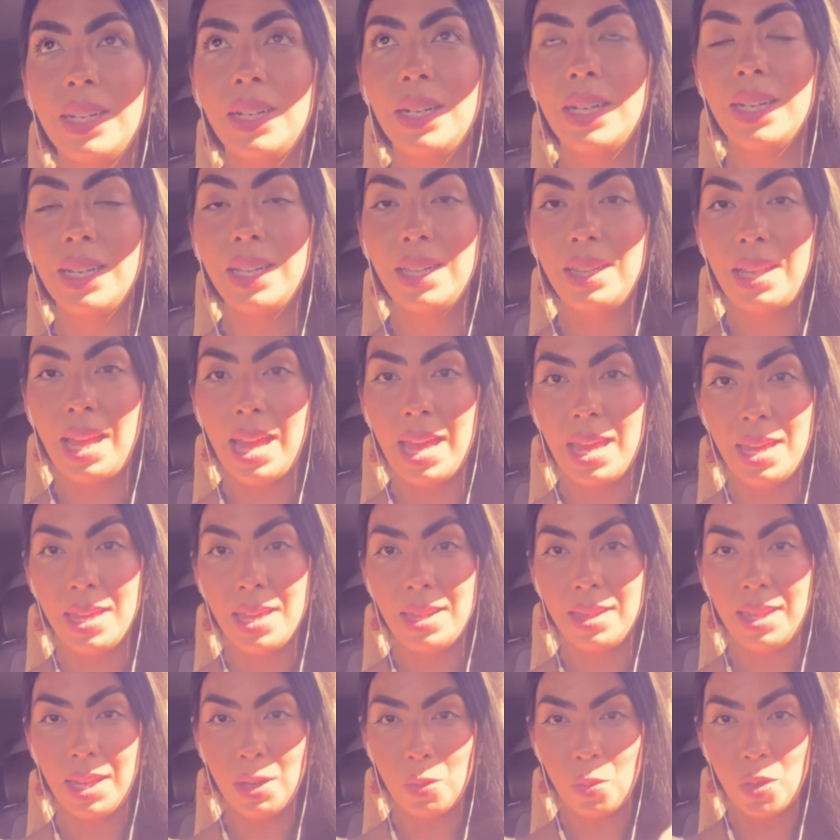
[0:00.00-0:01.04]
Clay,
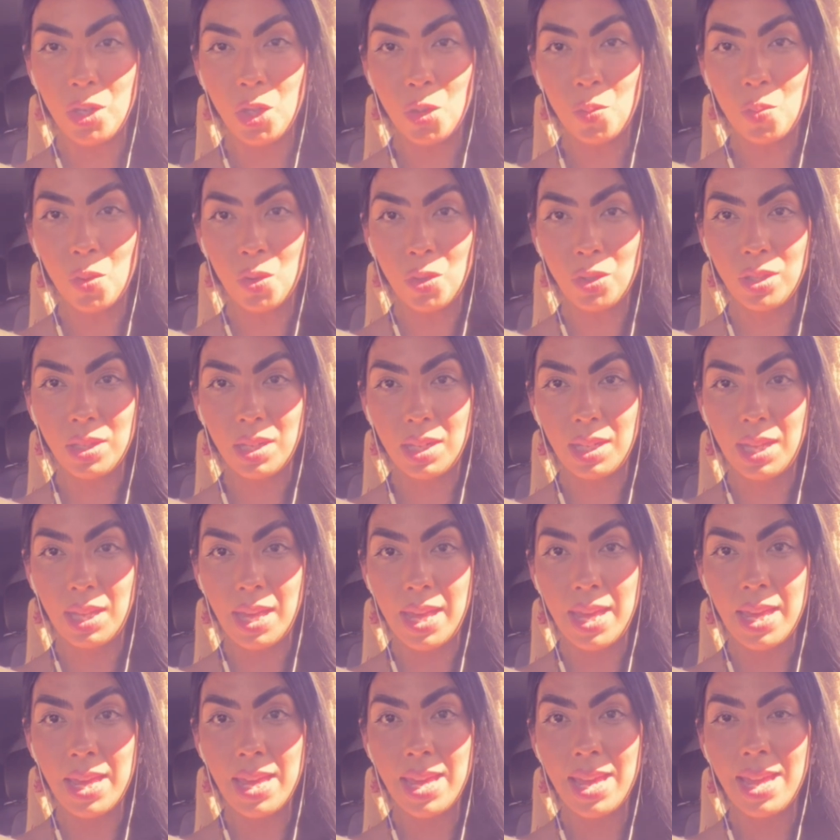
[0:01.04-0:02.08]
like when you mold
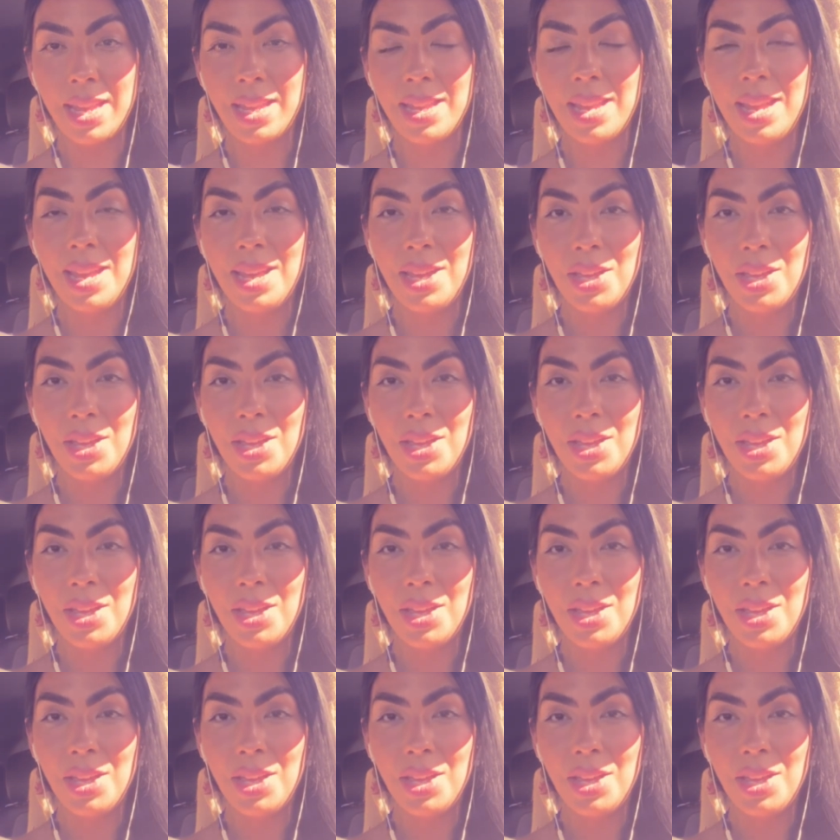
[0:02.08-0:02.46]
clay, and